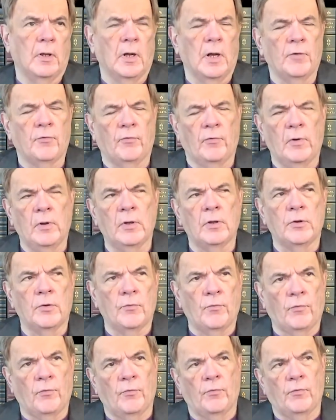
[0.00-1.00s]
Isaiah
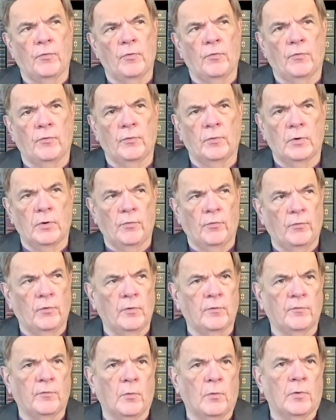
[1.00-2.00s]
uses this in Isaiah
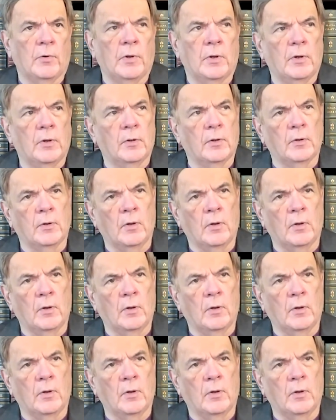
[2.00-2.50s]
40.